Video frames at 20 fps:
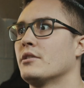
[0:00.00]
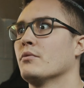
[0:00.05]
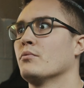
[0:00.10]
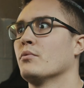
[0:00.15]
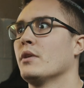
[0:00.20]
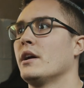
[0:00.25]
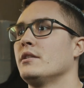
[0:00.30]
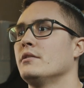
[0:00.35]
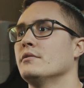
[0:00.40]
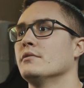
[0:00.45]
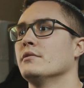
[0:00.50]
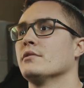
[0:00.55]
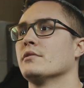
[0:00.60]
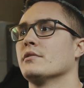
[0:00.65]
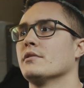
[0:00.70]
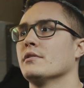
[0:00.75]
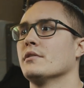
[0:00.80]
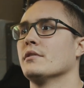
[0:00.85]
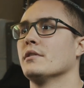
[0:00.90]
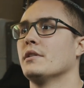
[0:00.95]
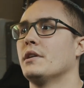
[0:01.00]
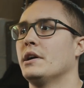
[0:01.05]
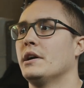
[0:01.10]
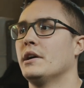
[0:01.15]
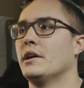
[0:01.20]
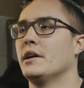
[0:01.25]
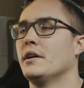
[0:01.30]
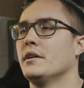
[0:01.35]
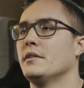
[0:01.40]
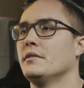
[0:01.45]
a
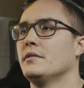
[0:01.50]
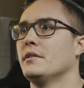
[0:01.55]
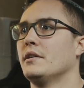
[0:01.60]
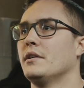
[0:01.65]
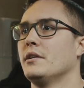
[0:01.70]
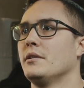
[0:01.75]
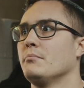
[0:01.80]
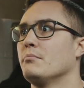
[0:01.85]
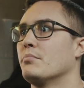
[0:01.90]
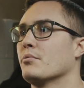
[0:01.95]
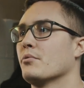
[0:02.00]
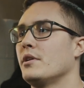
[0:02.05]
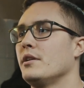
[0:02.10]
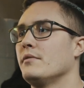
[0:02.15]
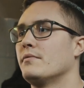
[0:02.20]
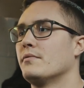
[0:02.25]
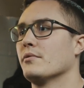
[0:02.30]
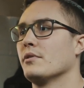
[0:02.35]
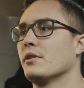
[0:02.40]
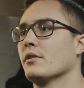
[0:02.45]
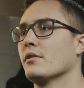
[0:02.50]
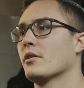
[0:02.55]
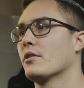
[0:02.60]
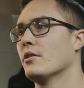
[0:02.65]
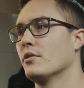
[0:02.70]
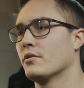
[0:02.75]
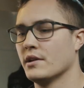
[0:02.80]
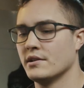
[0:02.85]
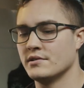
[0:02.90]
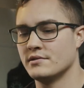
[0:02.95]
regular brief where you're like,
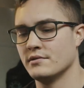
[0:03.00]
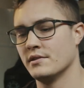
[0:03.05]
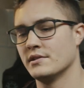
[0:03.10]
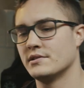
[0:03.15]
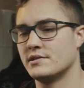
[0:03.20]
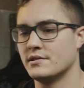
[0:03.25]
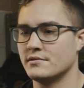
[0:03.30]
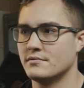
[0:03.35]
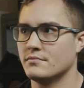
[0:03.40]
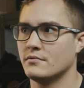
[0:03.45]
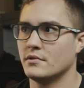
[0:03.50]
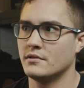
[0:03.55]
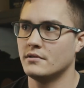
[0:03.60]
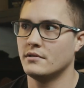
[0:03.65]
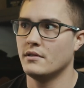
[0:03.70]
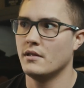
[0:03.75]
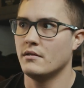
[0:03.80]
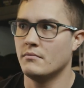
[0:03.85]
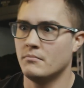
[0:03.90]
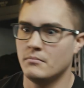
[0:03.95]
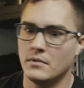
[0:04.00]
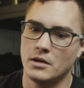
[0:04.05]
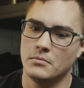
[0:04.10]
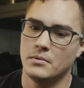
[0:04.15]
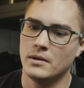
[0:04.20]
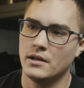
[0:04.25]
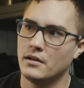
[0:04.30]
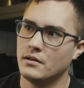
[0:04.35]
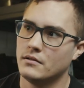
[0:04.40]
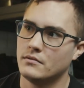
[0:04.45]
okay, so this is what
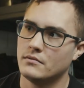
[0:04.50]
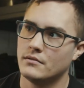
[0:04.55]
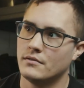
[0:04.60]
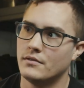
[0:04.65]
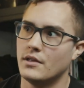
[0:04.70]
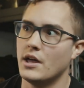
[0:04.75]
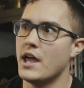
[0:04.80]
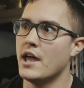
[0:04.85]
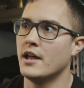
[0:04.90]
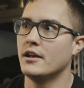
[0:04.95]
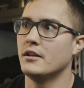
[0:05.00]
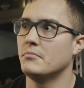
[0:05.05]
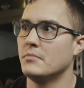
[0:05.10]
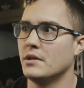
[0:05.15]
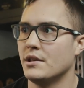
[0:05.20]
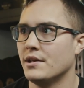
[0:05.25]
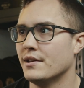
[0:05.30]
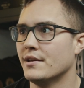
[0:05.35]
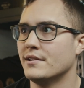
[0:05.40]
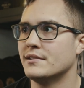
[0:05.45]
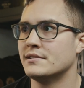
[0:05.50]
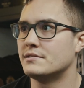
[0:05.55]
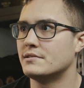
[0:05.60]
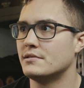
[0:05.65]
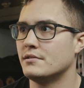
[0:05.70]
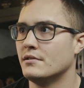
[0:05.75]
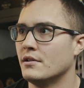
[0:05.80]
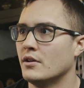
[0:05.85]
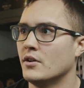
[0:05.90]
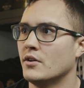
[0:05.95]
maybe the enemy is,
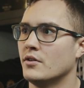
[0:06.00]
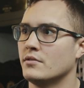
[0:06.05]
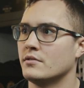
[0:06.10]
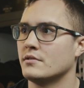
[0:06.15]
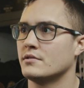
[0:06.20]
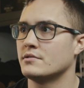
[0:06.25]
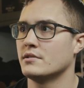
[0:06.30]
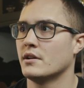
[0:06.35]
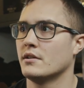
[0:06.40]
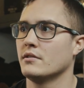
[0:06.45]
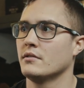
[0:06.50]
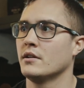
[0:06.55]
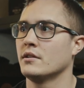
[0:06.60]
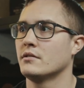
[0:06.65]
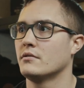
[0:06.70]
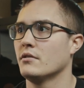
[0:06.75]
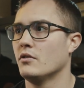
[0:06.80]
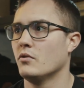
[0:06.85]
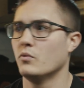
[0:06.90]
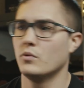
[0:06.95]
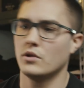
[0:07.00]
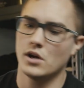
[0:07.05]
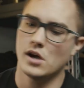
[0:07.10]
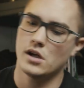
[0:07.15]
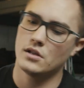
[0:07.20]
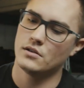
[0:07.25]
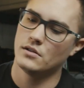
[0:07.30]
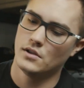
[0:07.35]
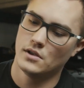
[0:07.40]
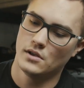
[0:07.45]
There's not like, oh, we
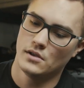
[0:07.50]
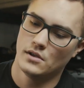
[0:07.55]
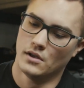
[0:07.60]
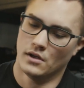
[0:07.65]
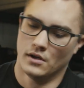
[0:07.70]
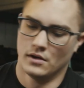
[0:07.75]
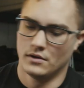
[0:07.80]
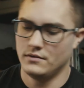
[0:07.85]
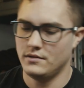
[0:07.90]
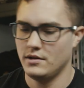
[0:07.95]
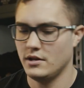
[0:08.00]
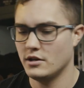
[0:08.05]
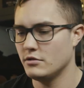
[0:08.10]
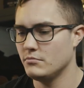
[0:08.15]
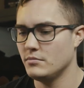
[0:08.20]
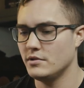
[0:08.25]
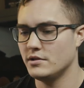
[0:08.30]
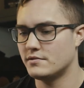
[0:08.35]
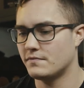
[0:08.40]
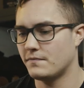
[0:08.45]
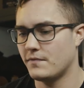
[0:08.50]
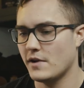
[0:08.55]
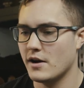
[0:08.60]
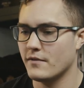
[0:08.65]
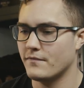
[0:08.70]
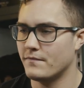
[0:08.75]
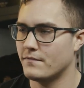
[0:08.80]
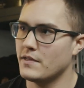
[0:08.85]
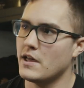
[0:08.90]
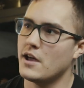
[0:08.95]
got the enemy's
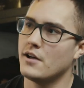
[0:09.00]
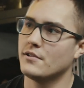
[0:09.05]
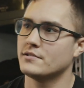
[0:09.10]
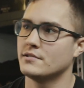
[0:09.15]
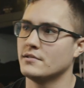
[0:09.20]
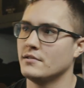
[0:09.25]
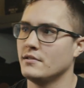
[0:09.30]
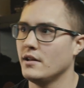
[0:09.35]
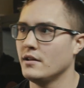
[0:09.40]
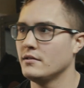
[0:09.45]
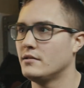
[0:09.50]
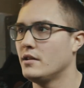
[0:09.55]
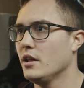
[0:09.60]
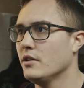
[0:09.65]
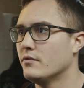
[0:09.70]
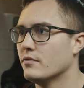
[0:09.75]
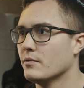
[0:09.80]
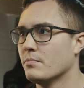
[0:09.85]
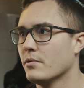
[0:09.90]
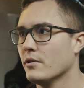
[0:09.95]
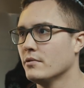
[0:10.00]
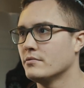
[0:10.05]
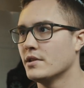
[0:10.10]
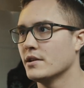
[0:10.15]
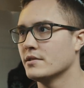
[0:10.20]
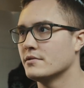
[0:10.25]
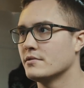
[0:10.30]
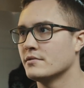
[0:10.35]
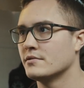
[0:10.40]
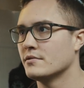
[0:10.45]
5,000 Antifa
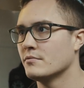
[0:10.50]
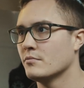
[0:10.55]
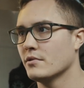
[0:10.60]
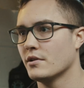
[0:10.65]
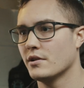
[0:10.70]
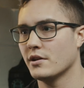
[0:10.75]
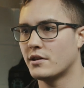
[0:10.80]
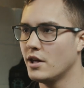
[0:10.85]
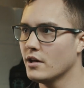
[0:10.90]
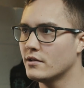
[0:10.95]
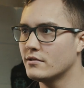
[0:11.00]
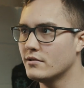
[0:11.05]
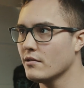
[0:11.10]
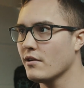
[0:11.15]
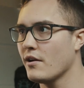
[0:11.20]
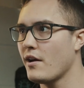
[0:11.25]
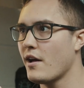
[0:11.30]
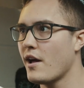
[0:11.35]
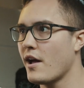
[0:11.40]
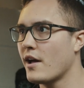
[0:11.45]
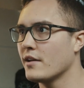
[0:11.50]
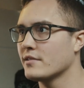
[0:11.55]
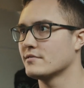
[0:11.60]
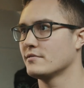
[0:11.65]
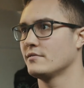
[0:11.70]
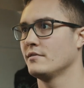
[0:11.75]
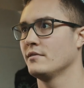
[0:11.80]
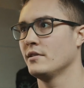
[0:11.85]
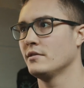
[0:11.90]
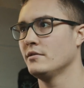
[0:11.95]
protesters and we're going to kick their
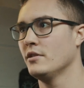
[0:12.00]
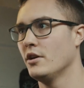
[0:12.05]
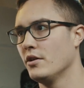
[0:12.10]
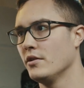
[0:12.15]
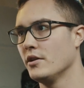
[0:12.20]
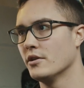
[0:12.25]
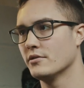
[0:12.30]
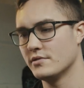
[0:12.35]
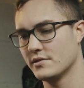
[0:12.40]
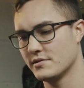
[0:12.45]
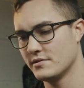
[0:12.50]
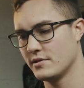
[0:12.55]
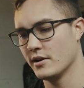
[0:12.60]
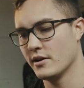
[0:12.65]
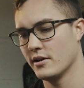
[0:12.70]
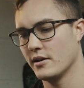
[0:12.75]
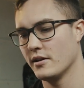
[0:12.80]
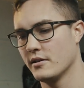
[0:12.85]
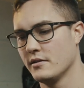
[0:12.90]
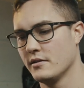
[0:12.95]
ass. You're like, no, you're just there